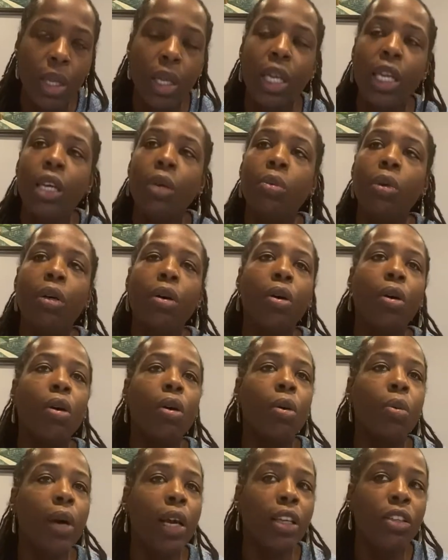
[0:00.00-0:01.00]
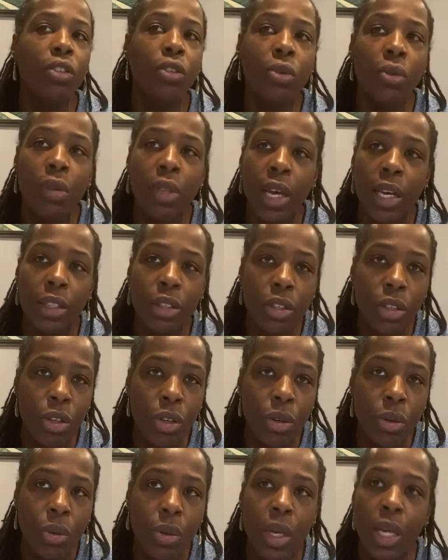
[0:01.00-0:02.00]
He will always do that to
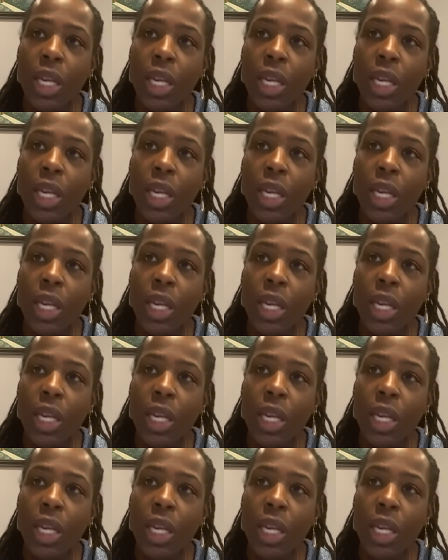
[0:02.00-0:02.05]
you.